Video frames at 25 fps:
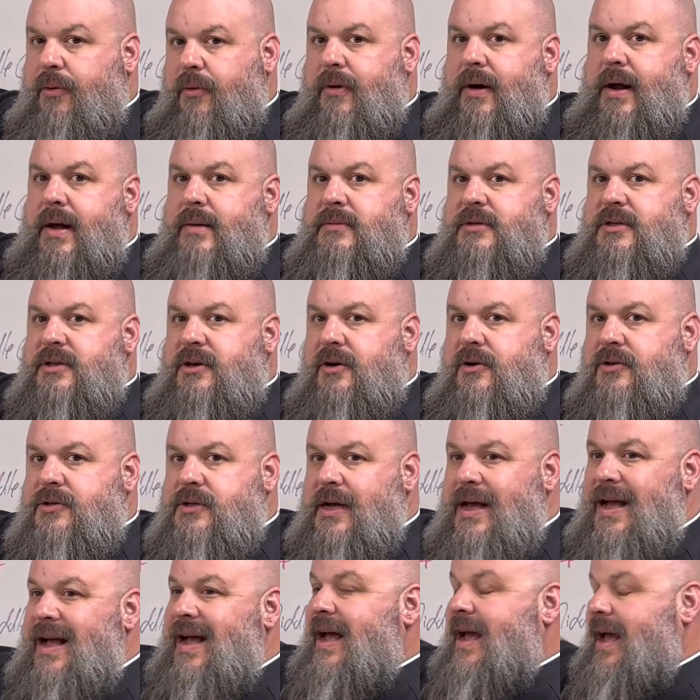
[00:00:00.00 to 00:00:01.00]

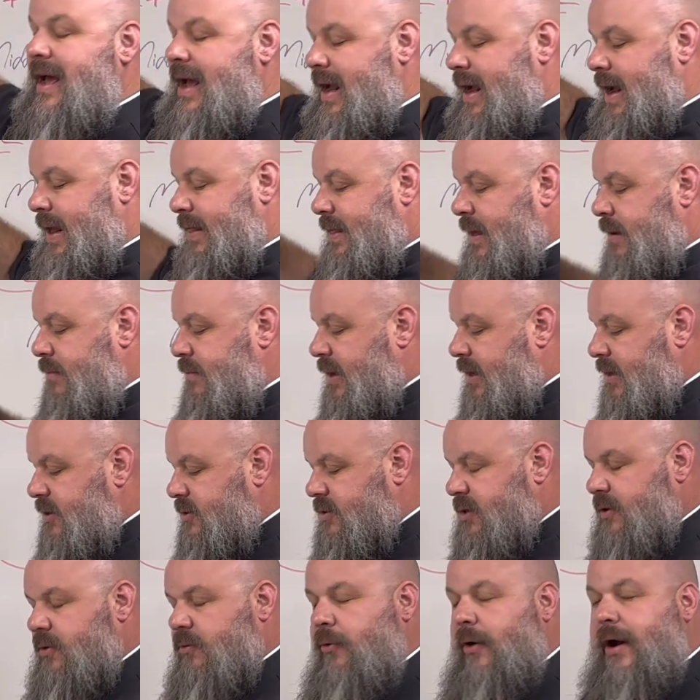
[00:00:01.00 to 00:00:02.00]
parameters, and that
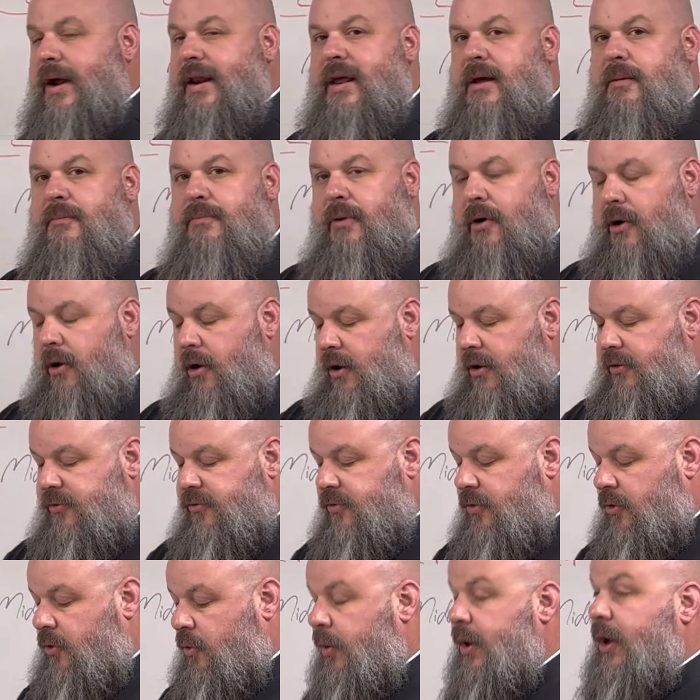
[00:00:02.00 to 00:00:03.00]
means that writing
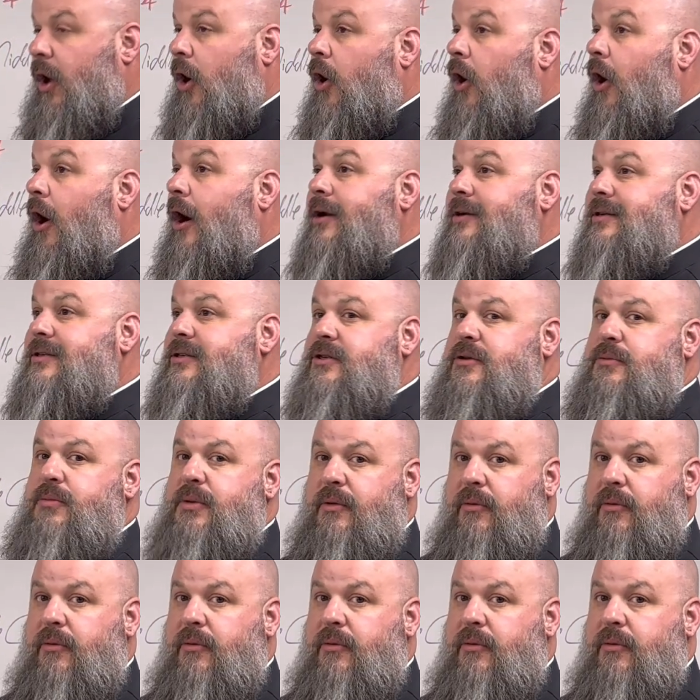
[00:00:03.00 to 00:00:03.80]
parts, we ought to be